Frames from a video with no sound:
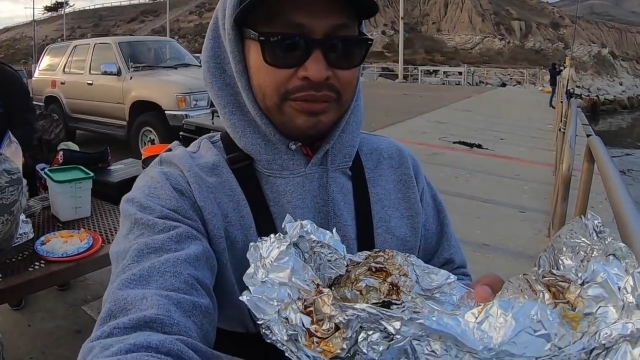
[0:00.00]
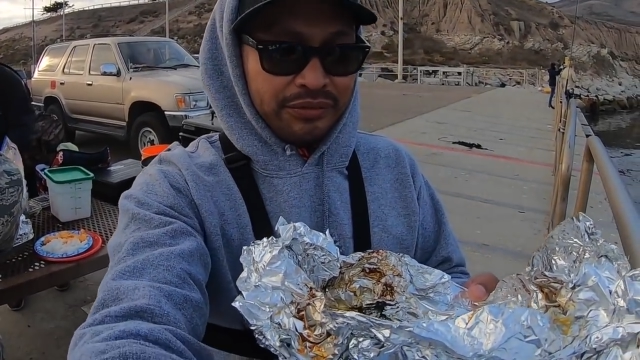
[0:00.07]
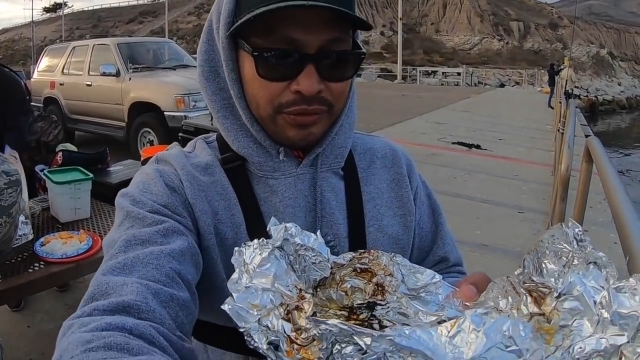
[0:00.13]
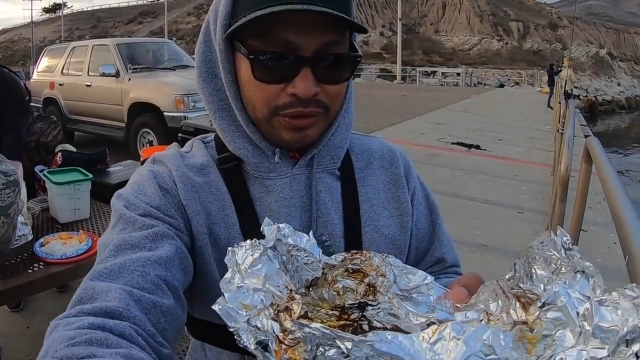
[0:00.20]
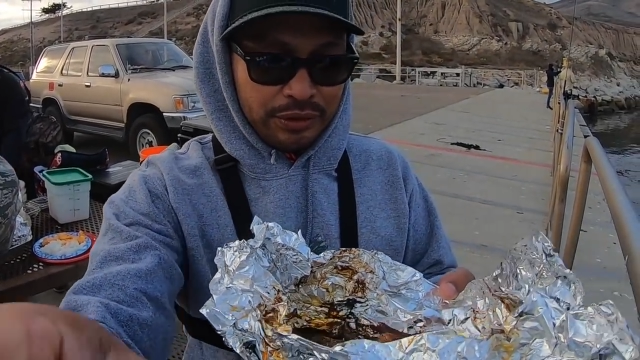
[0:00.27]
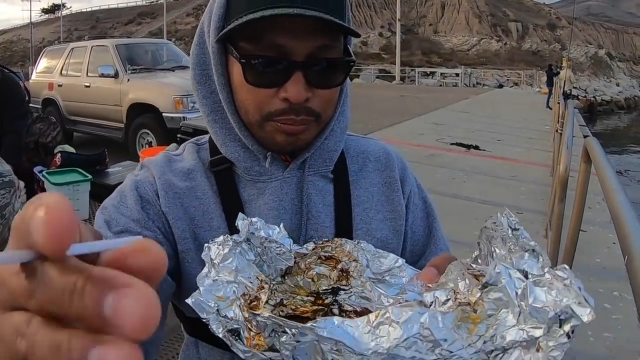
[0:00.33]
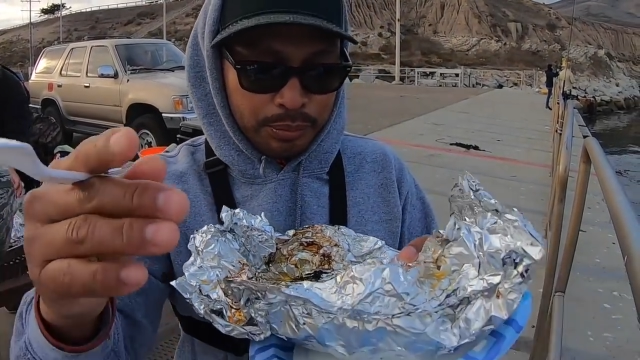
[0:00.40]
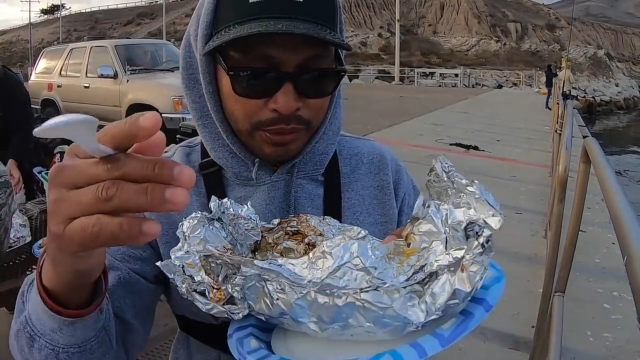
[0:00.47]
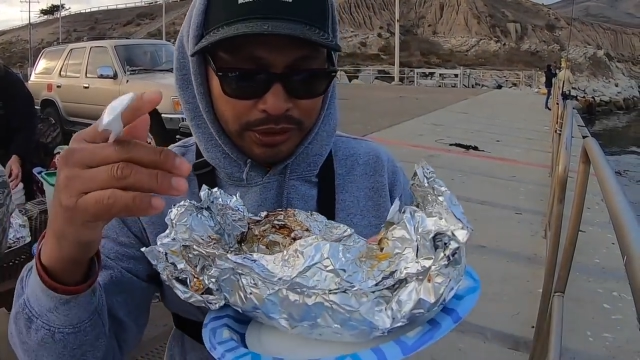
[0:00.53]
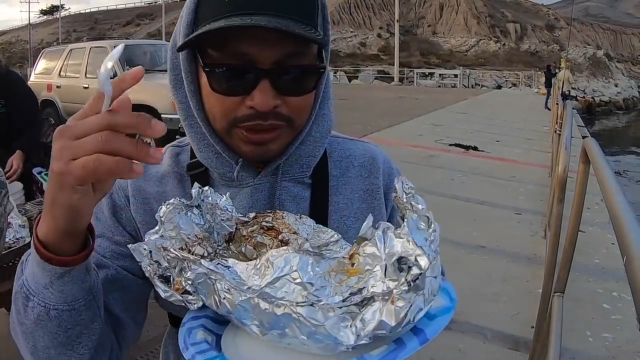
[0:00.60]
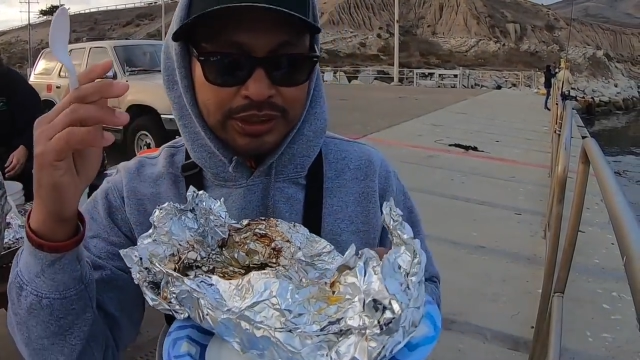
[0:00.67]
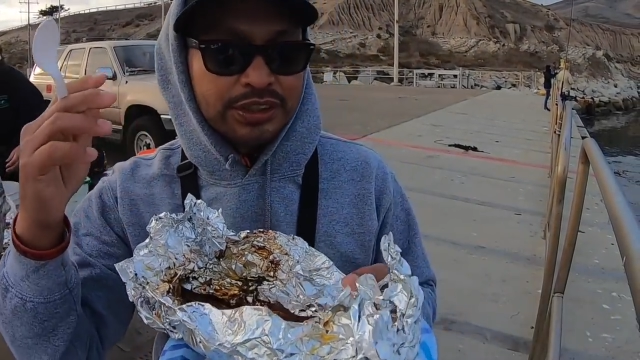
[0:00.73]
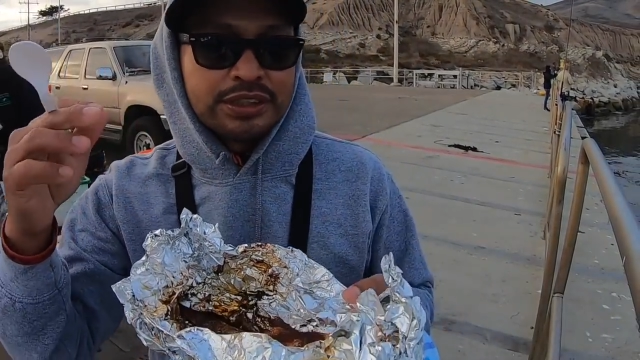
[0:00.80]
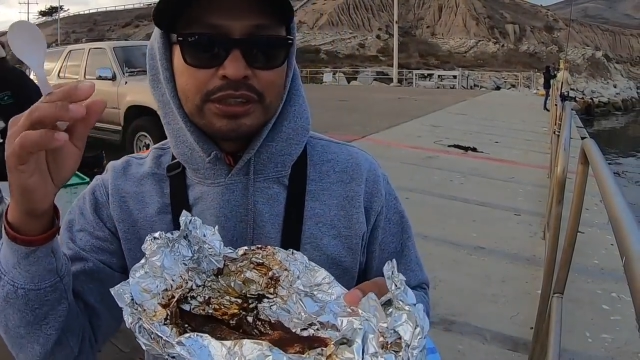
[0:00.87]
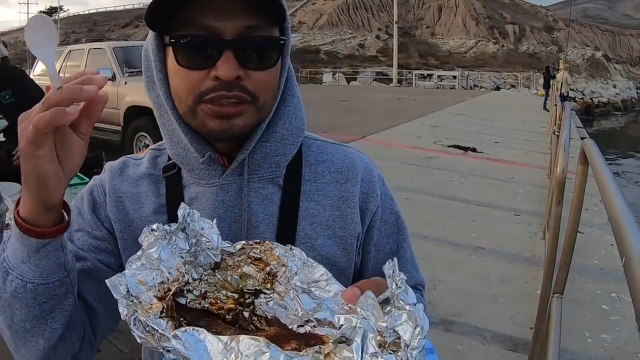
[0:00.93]
for, the perch,
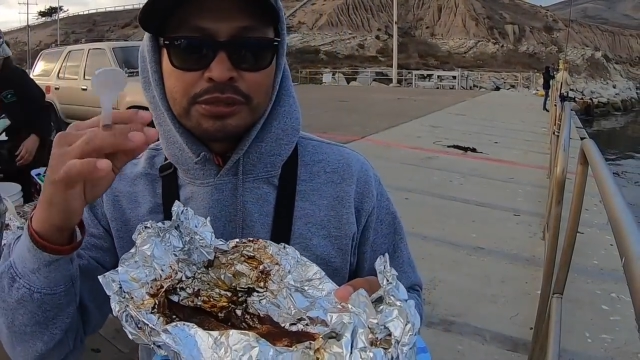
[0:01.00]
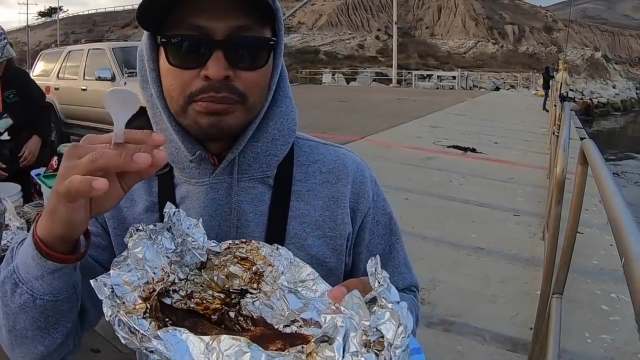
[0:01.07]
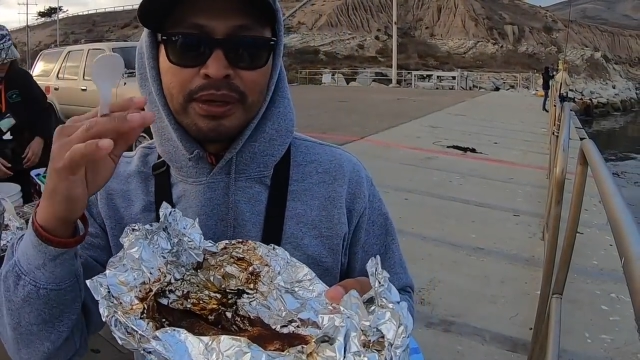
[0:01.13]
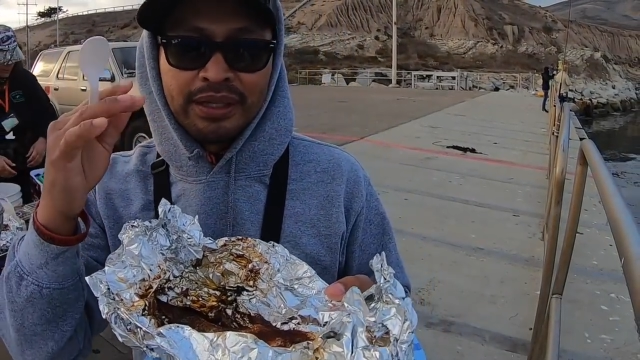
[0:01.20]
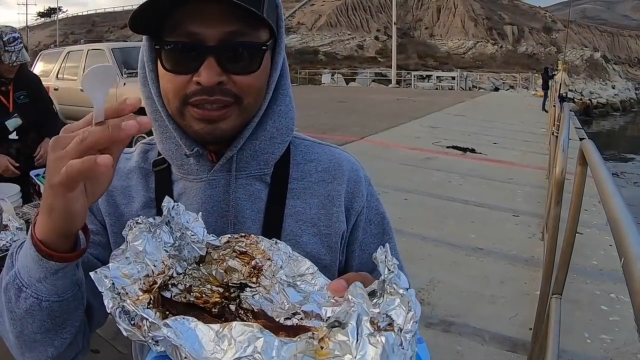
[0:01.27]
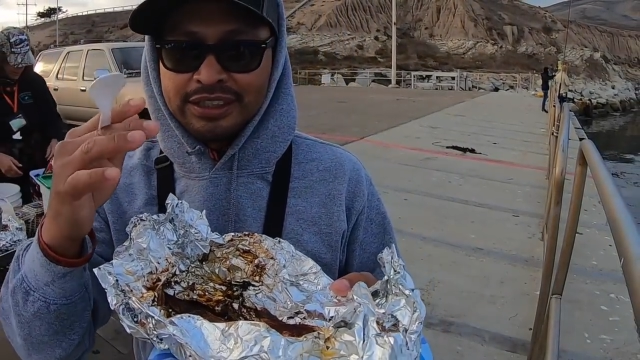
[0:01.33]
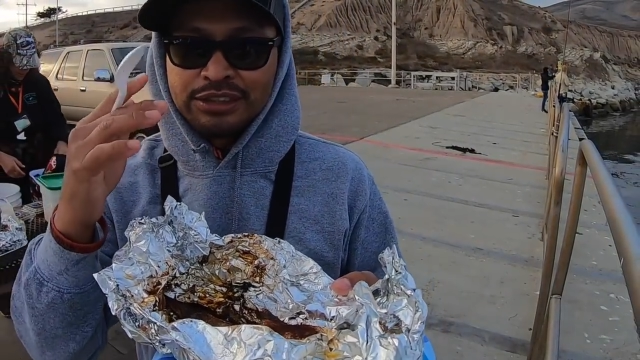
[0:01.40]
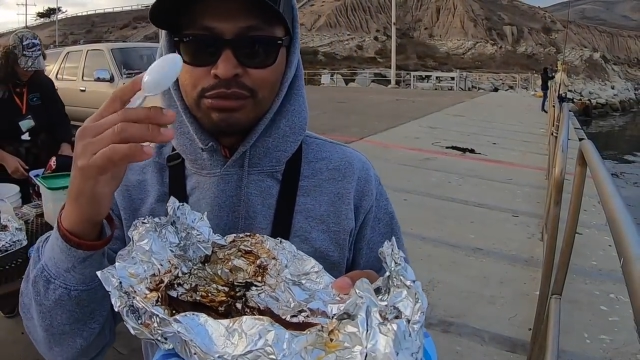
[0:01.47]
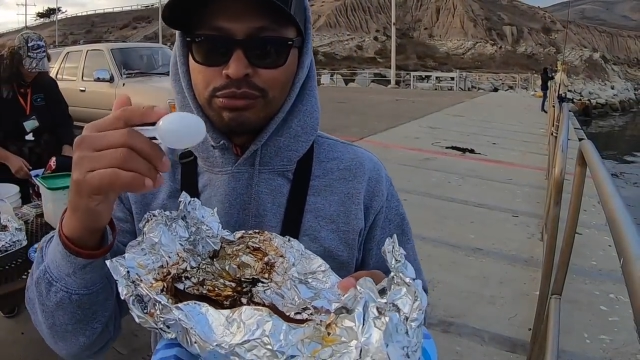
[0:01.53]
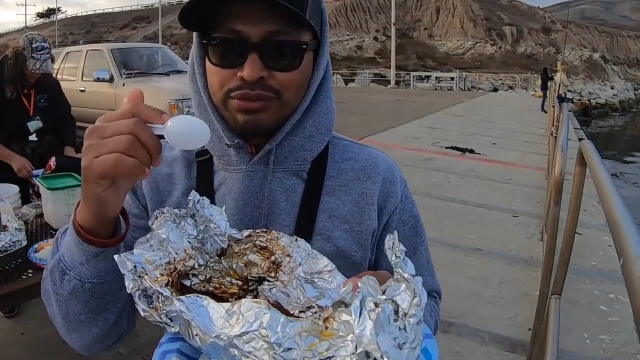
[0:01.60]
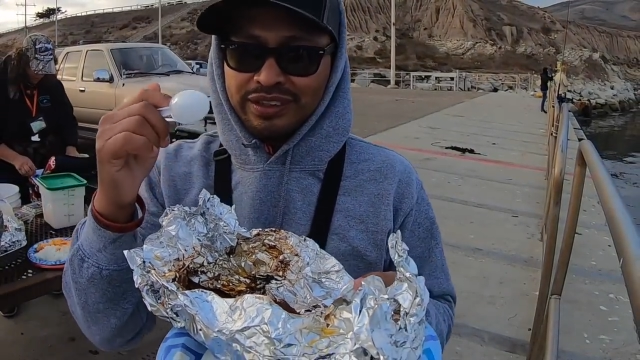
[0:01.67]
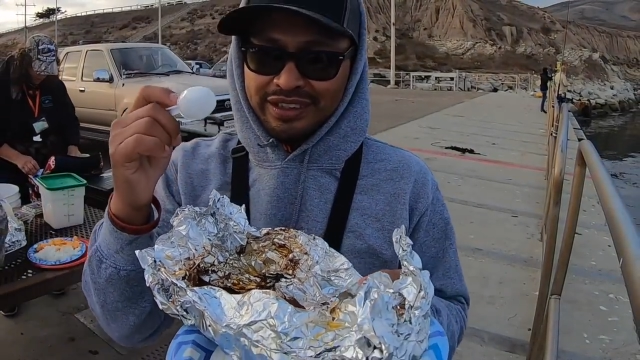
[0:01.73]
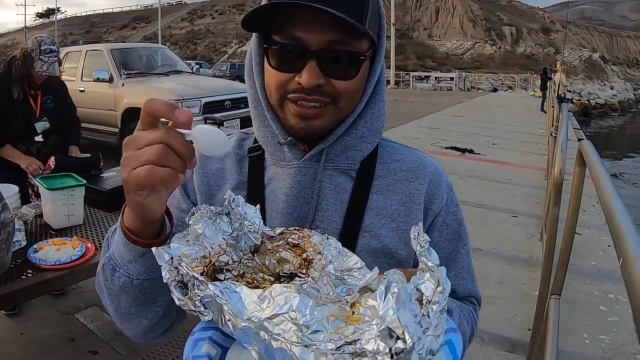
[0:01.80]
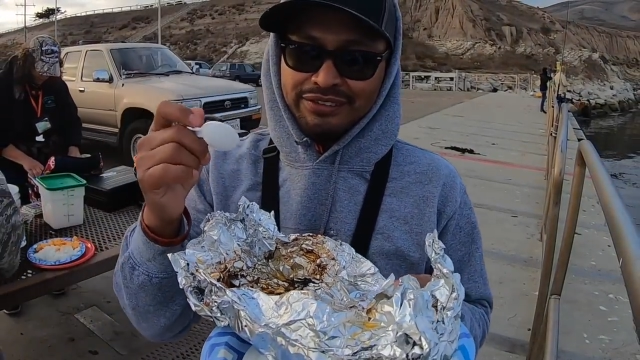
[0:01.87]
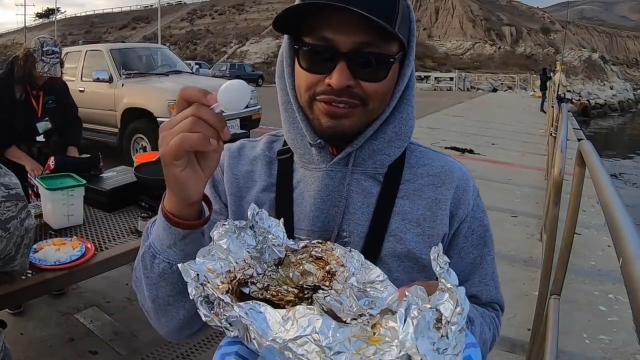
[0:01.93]
because the smell is
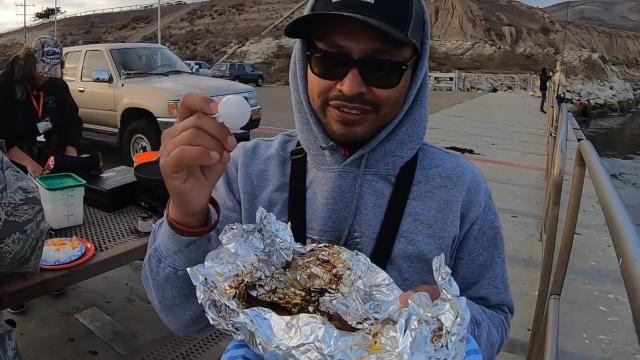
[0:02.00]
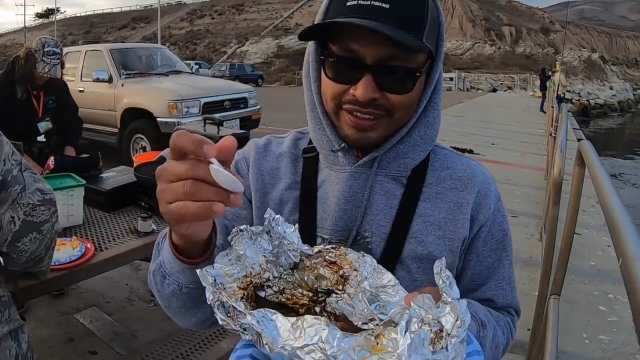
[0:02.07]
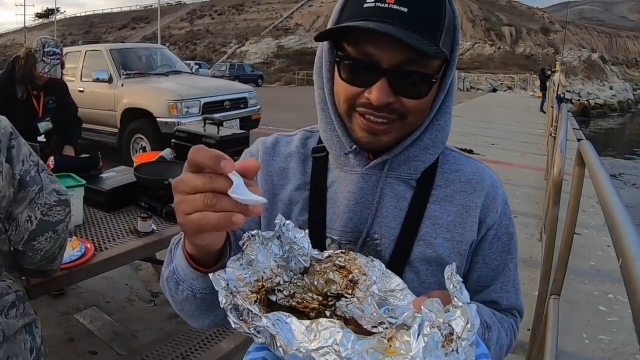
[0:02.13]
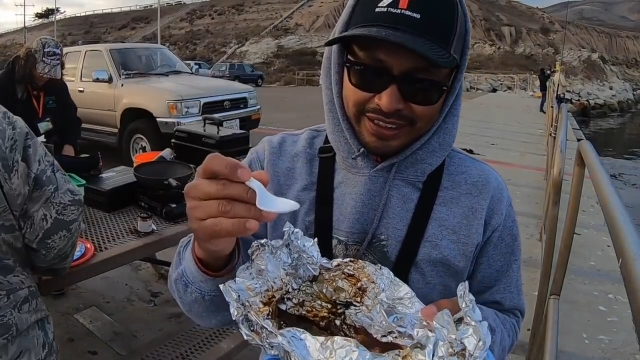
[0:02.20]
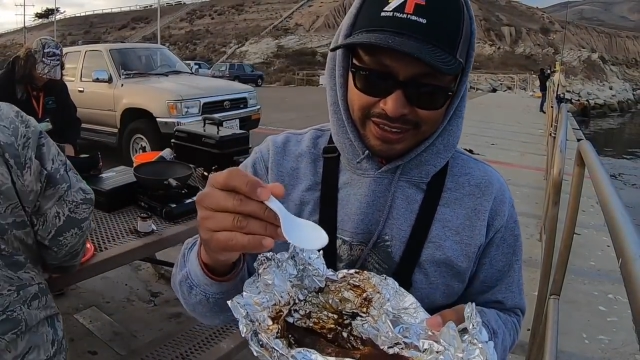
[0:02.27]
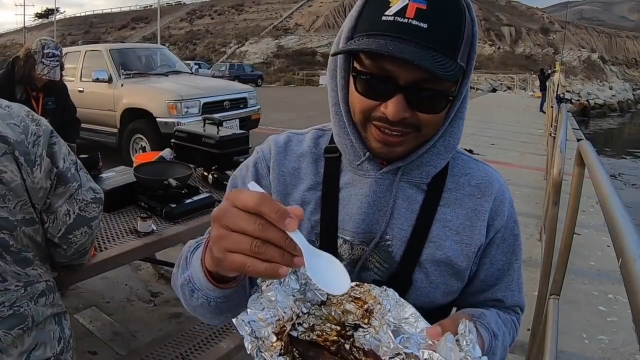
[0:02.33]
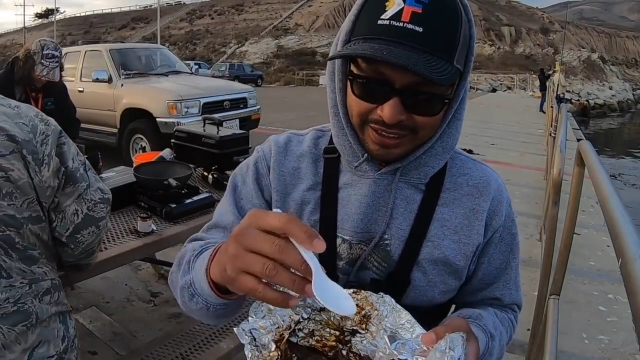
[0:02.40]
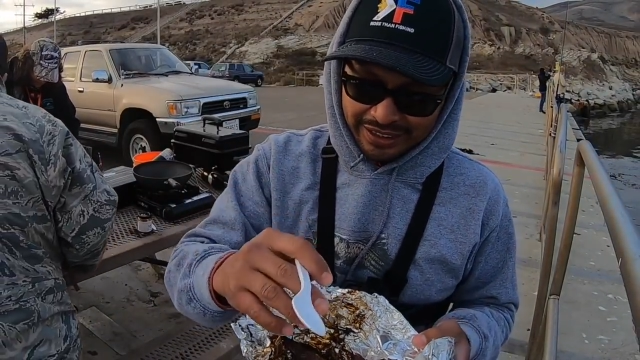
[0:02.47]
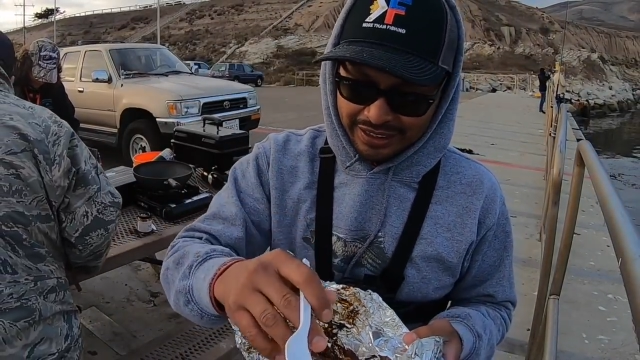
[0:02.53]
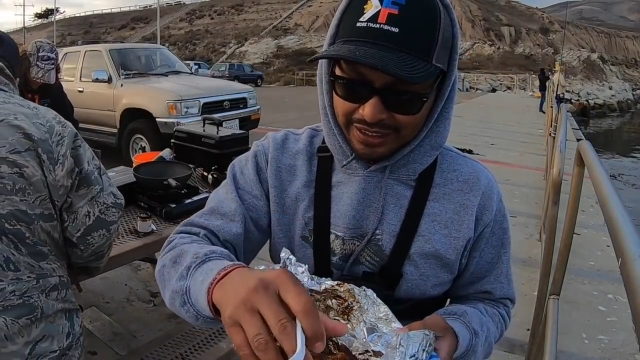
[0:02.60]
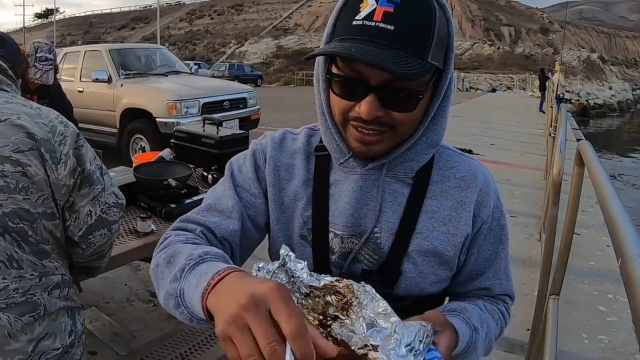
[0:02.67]
really really good.